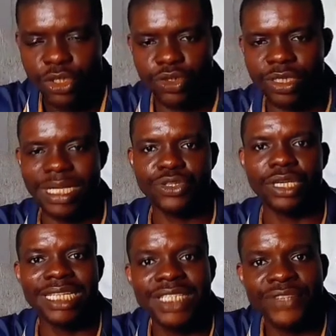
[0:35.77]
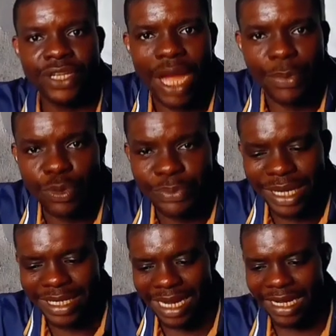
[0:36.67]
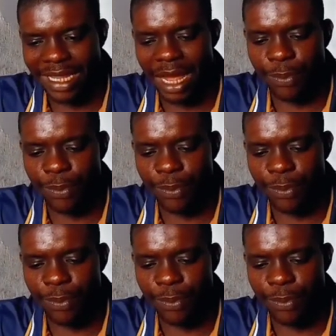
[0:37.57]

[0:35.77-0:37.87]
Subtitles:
Just and so in this video, I'm going to break down